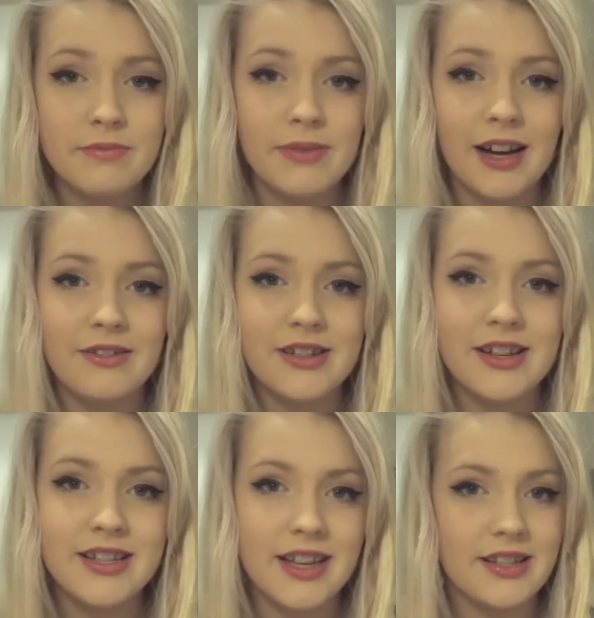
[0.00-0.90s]

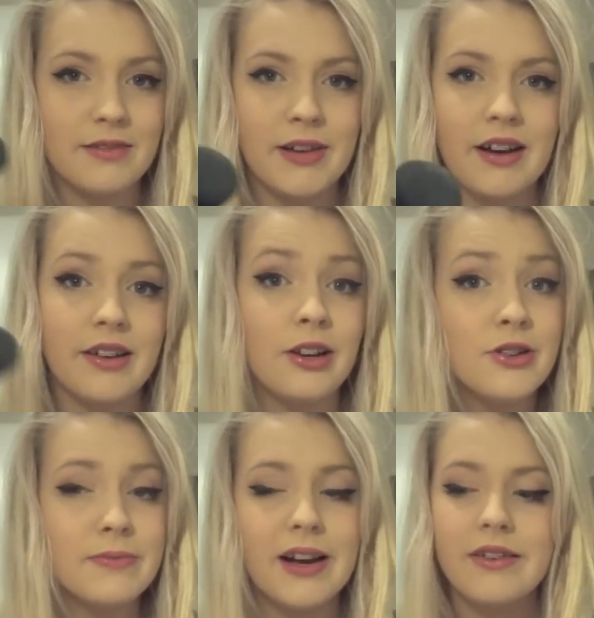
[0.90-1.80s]
powder, setting powder,
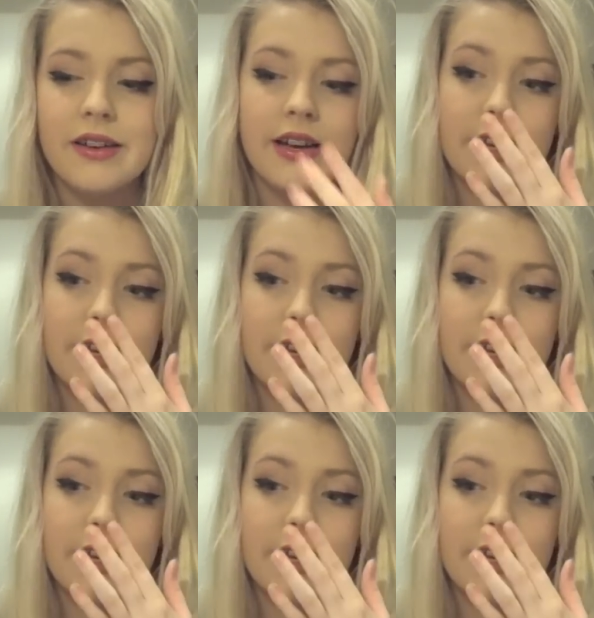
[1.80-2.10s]
loose powder.